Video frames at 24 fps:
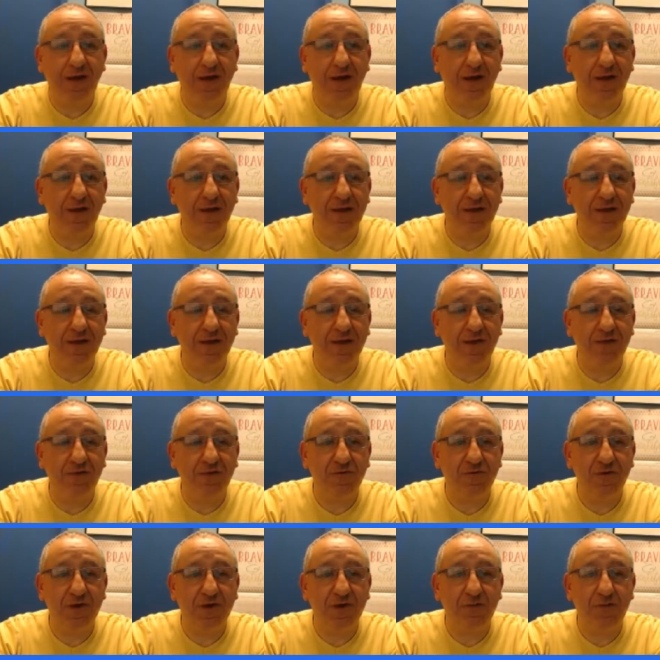Uh, thank
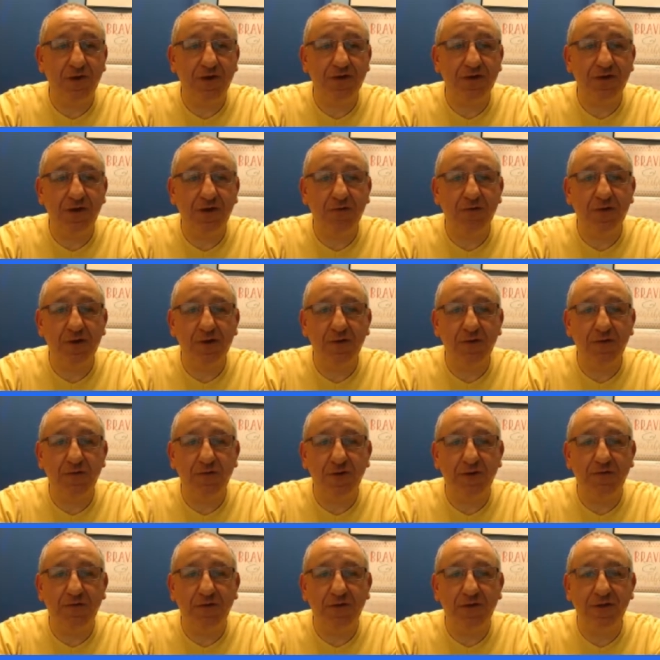you very much. I will
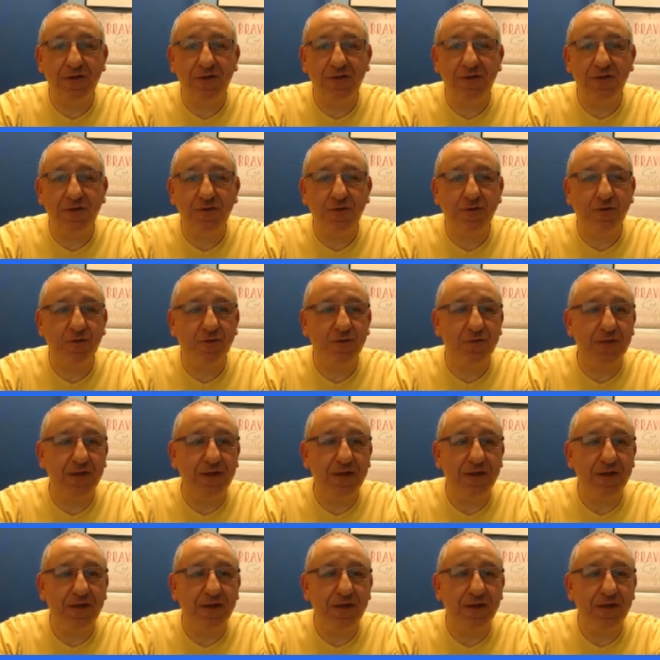do everything you told me.